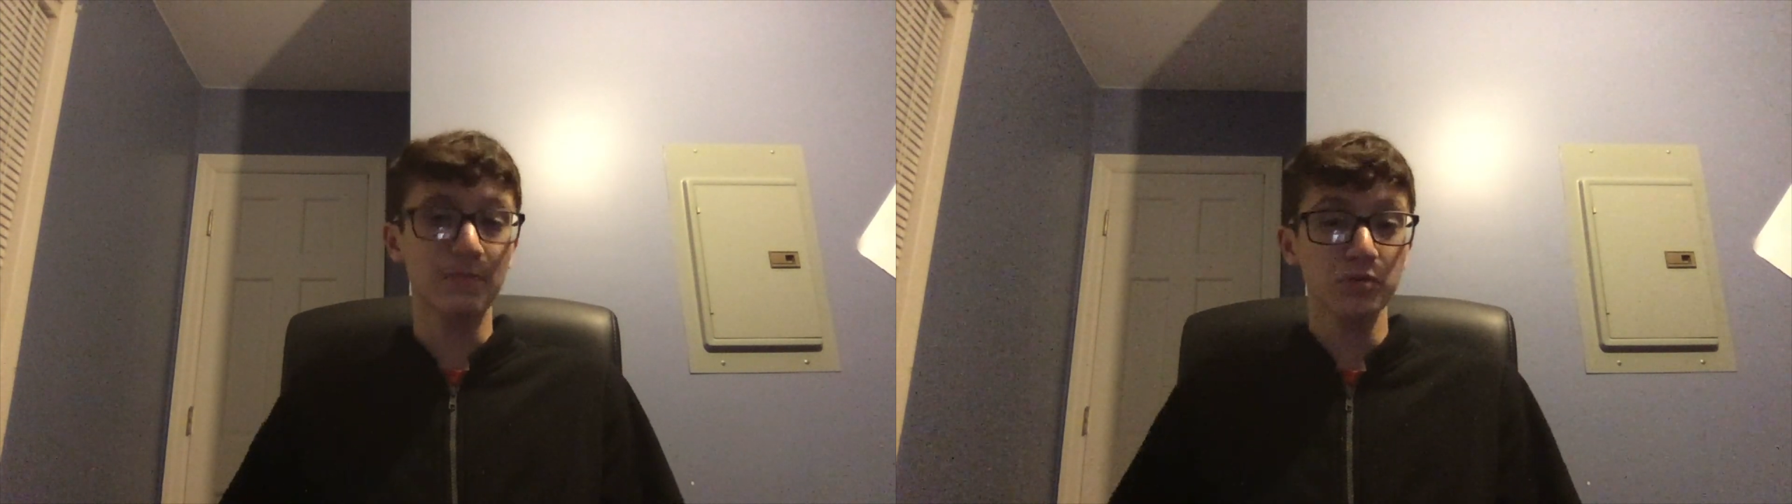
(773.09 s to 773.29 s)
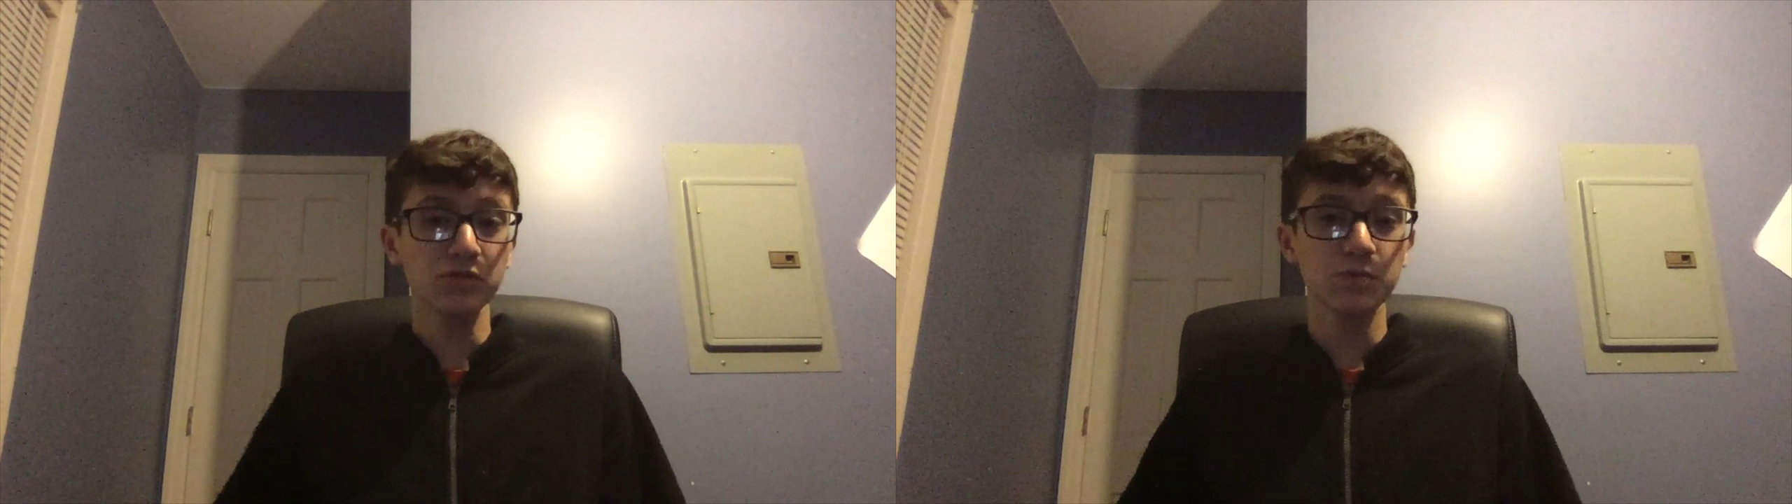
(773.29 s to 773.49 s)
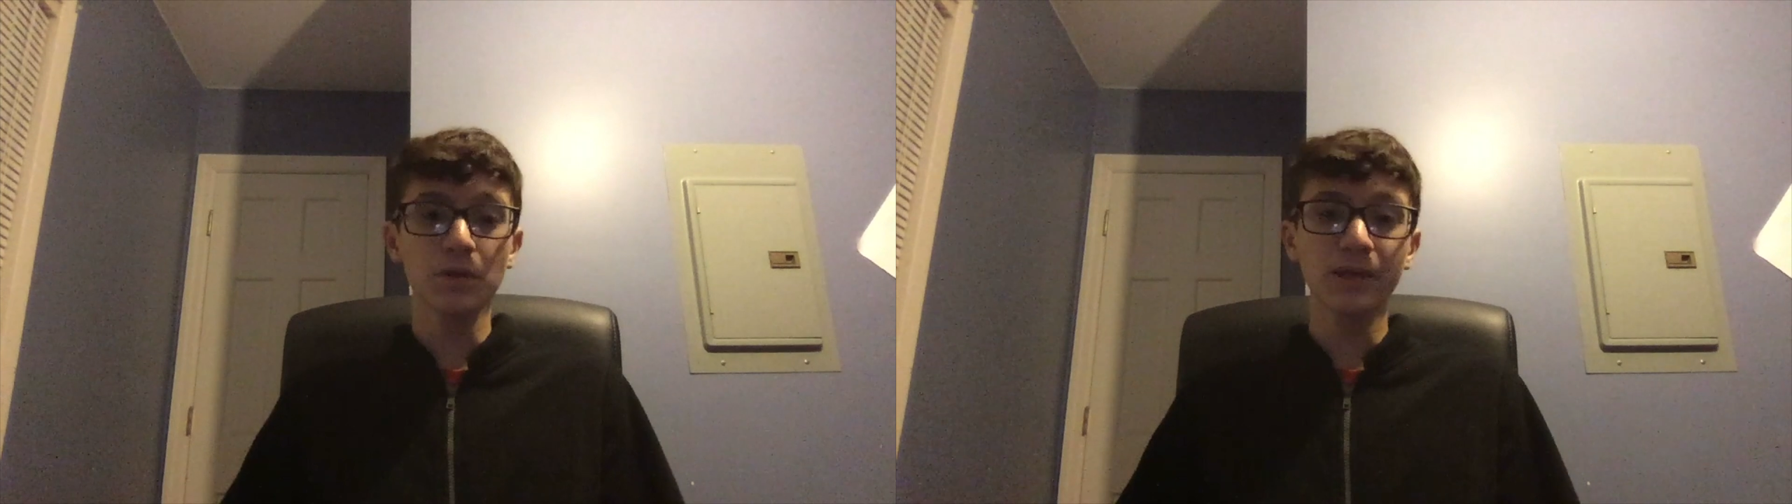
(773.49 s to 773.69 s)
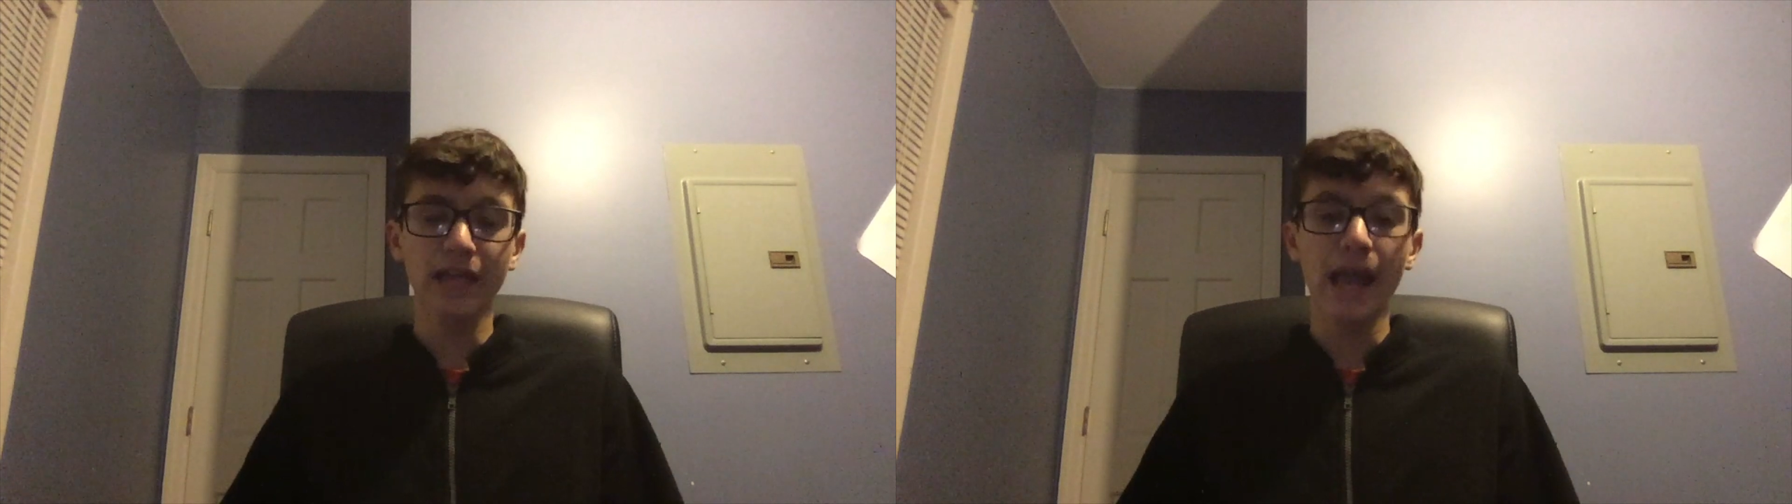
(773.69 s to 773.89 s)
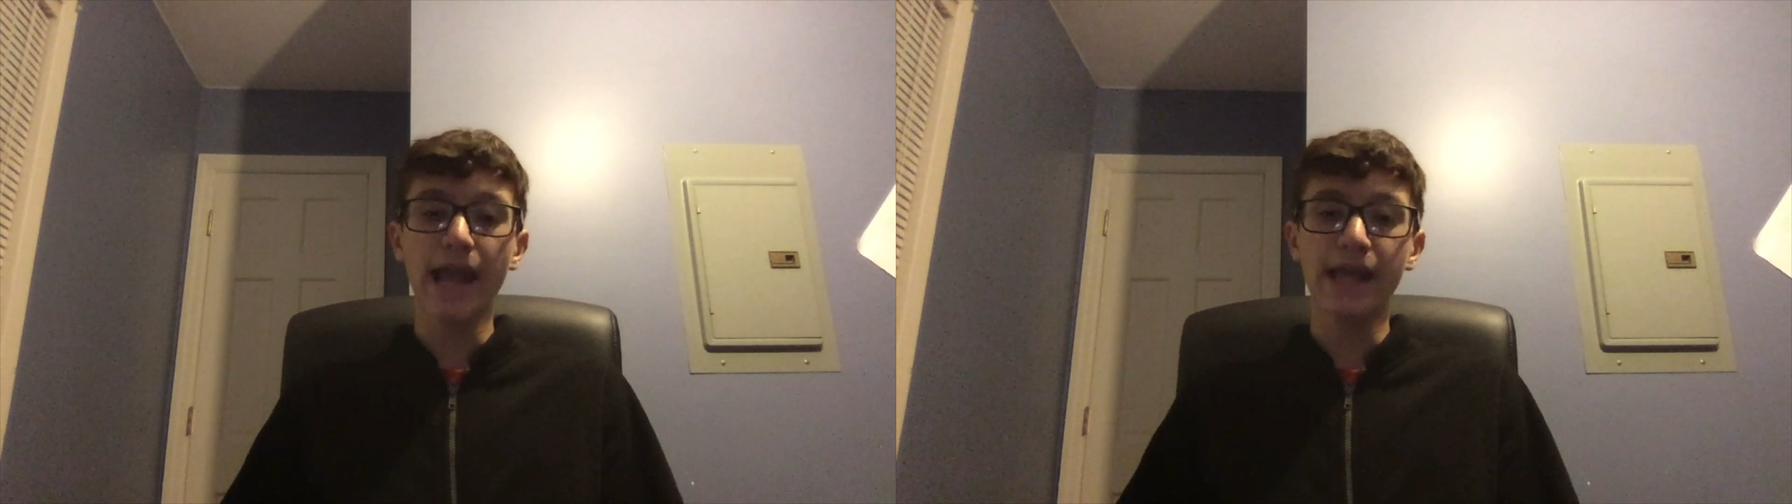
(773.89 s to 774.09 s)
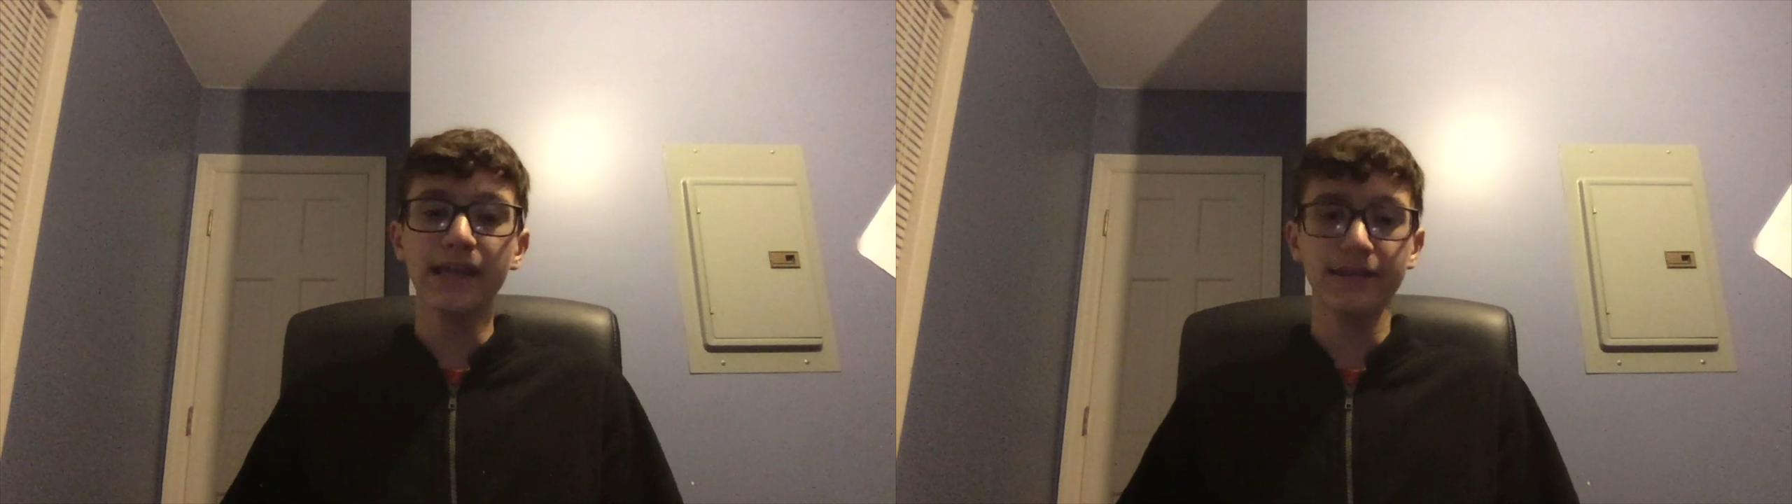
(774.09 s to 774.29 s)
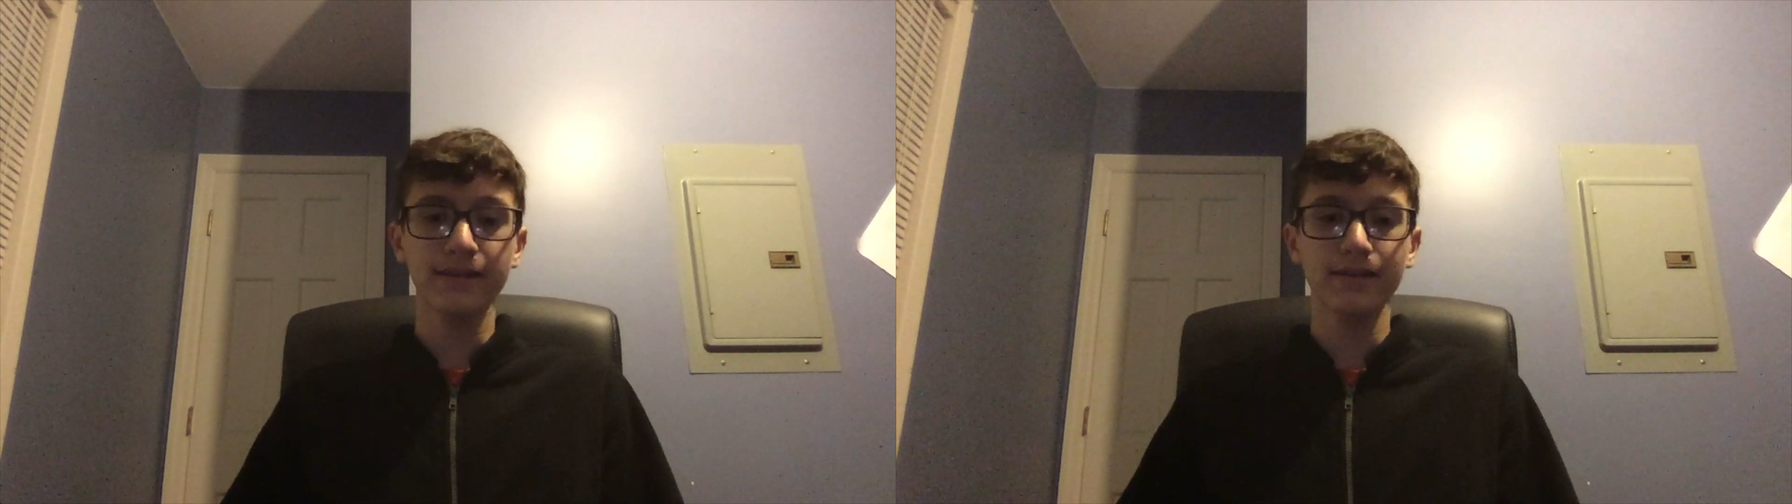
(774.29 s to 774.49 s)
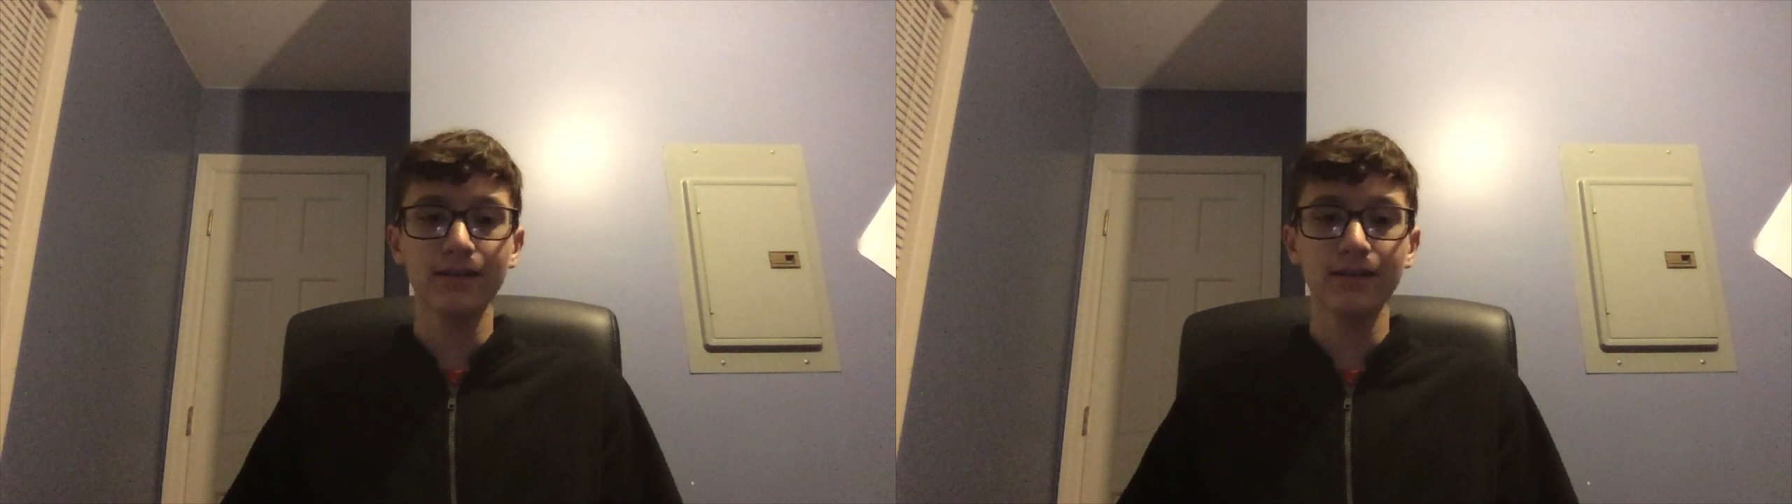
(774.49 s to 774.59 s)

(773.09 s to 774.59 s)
I was probably 8